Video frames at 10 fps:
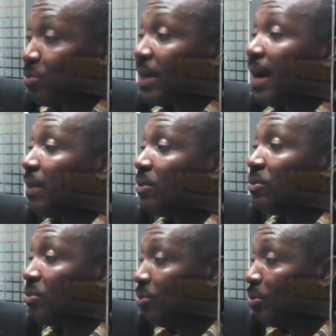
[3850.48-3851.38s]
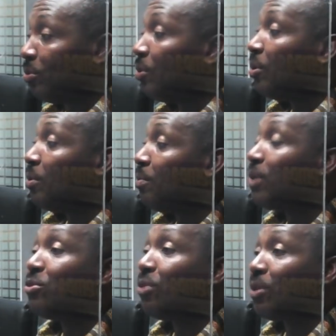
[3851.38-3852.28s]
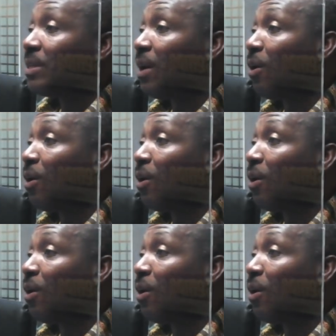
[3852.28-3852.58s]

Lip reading: we can to make sure say